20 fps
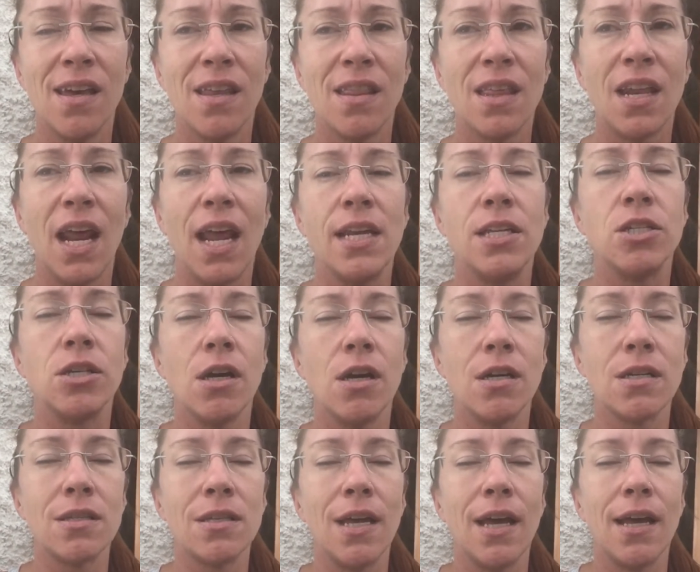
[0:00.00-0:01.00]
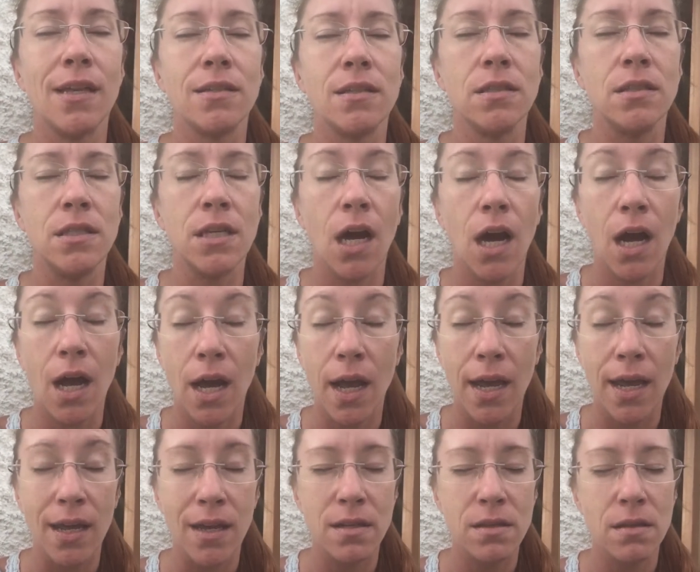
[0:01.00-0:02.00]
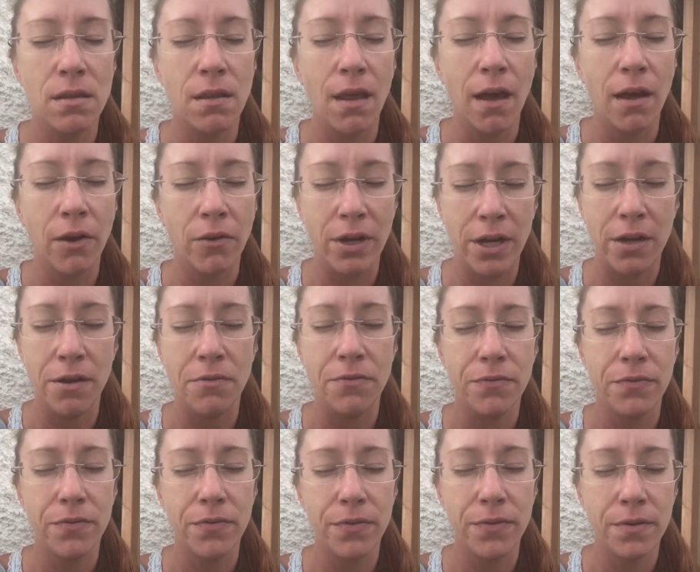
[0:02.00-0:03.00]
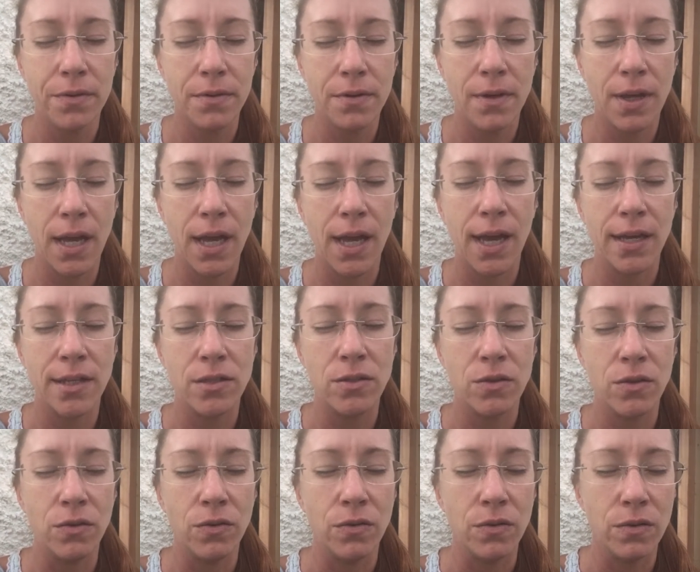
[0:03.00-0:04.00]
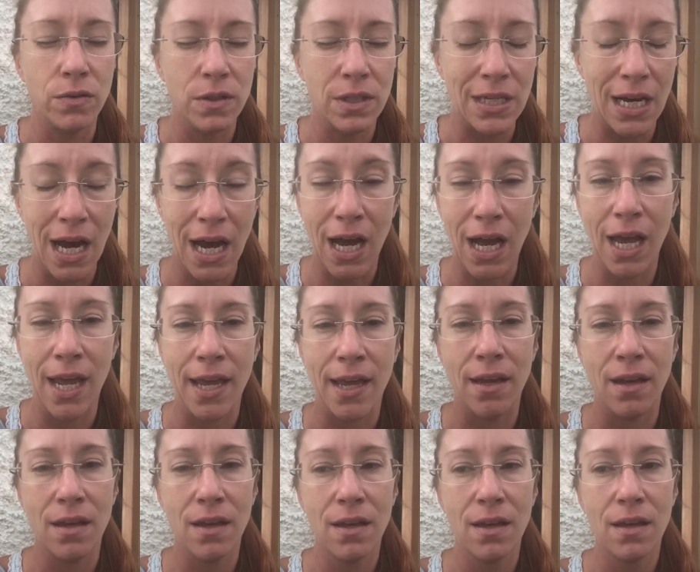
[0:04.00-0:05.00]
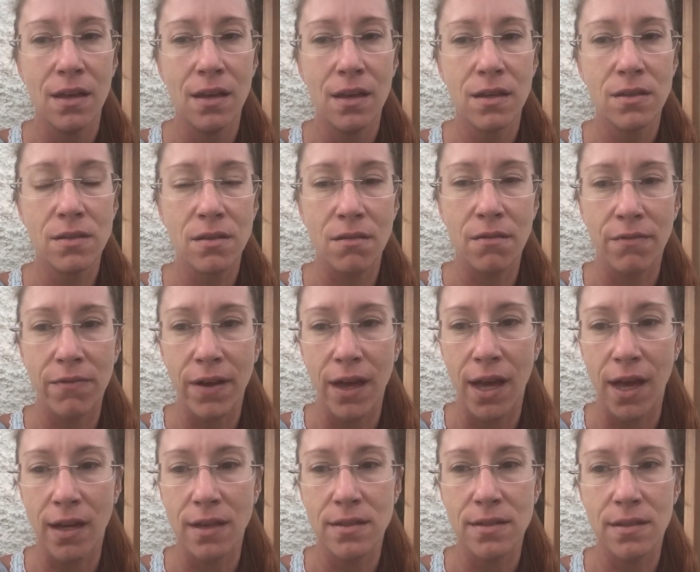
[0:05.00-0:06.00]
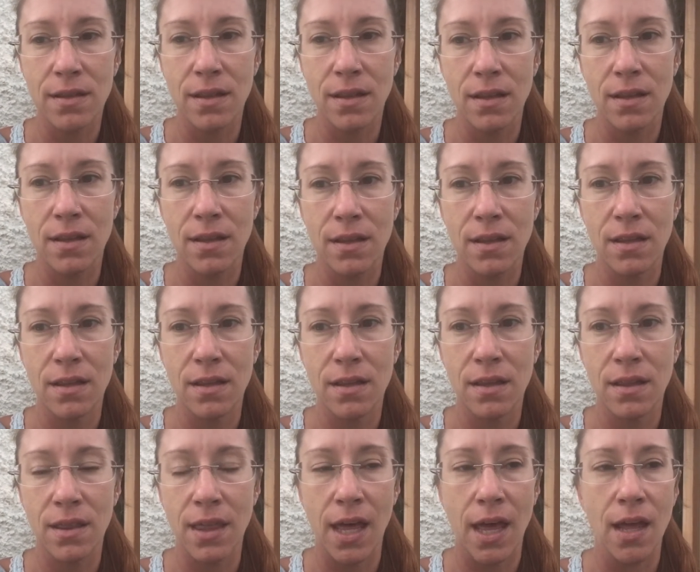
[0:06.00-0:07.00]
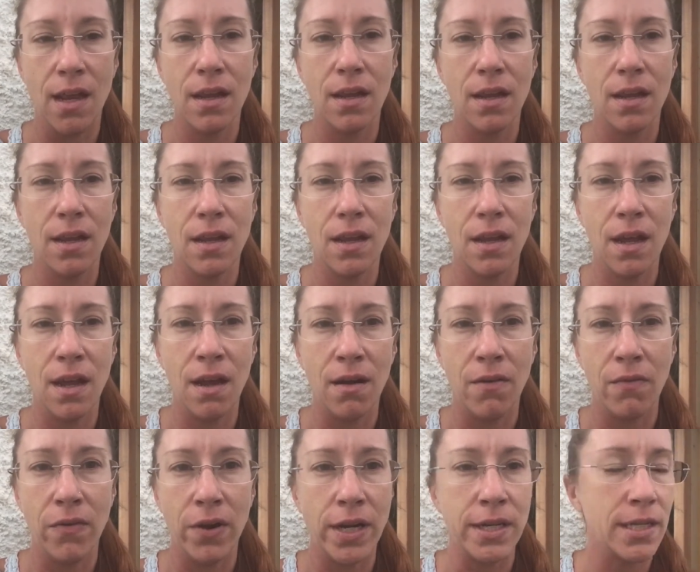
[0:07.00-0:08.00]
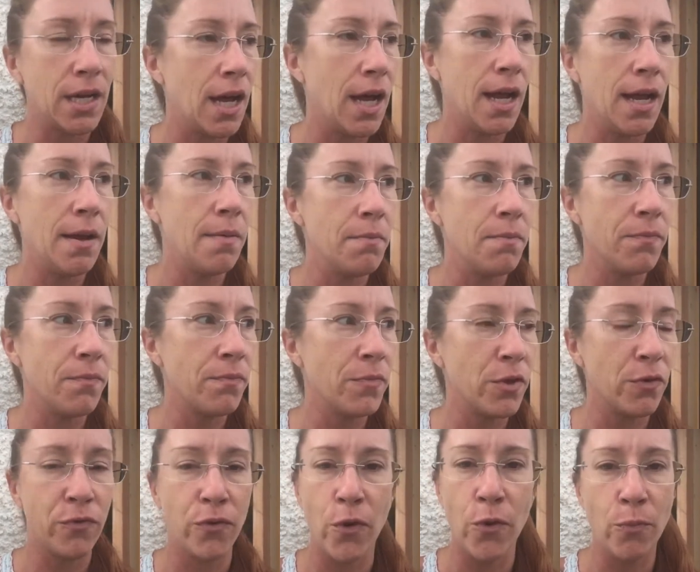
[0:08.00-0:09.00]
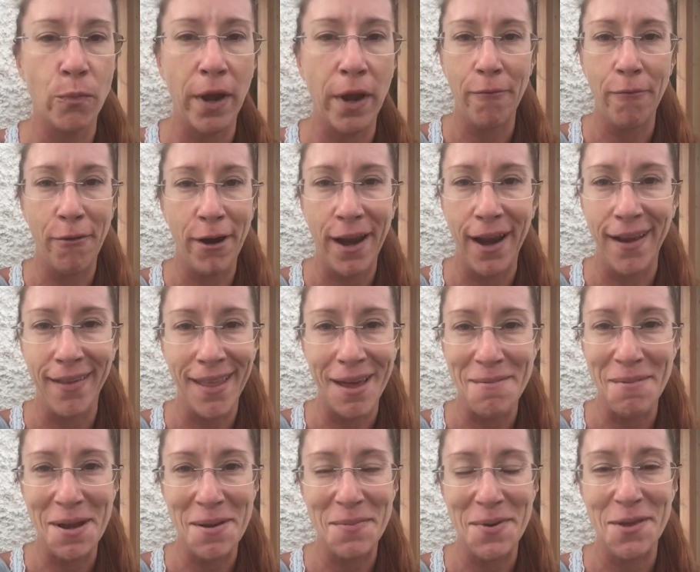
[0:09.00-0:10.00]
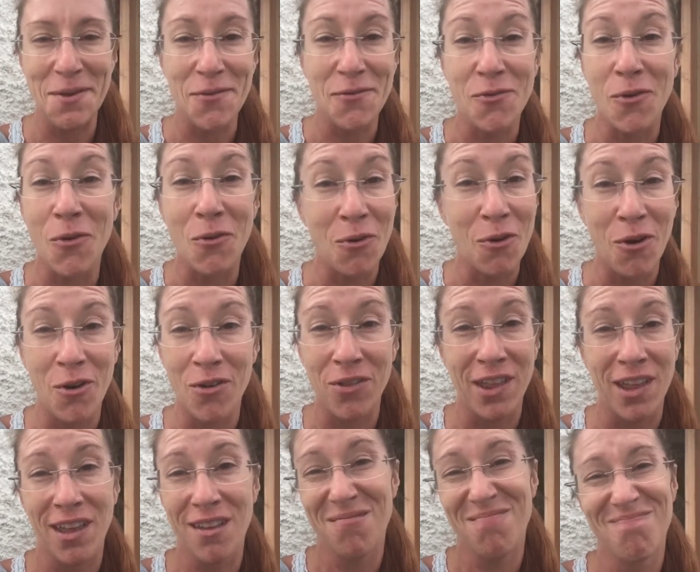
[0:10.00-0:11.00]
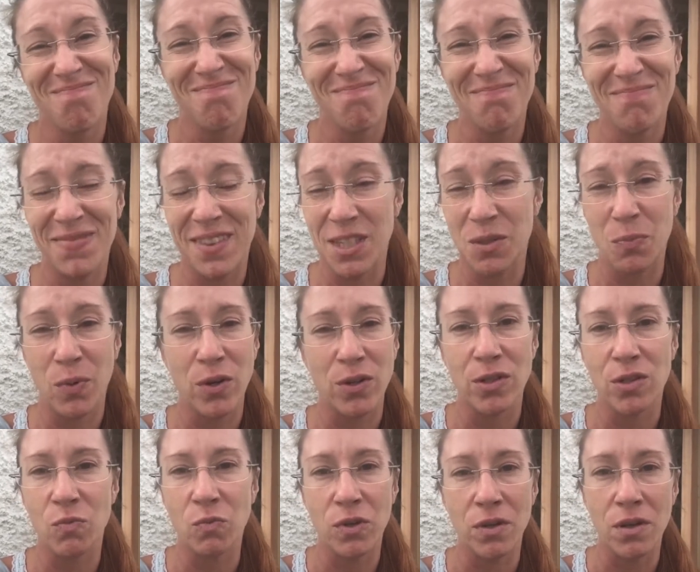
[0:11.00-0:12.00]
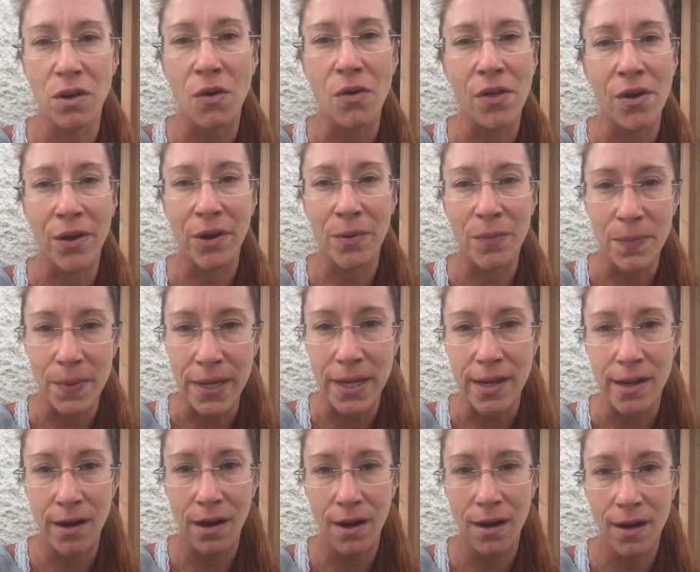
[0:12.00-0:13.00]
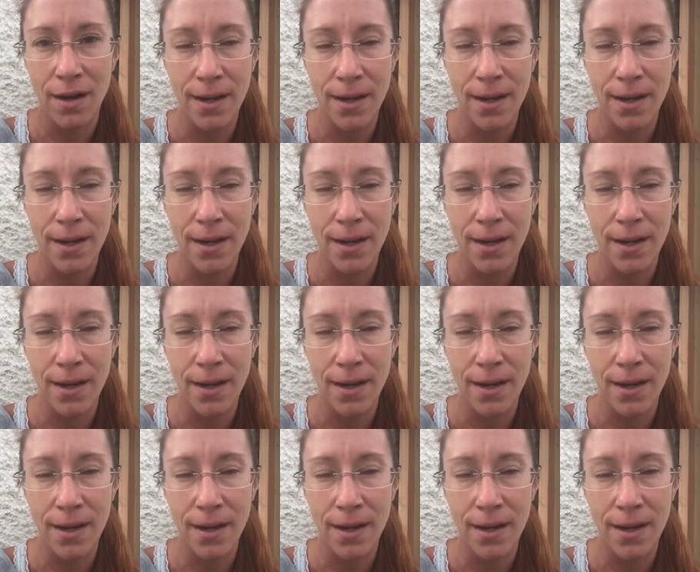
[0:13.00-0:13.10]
that I just had to die to that grief. I had to die to the fact that every time the phone ring, that might be the phone call that this person would no longer be here.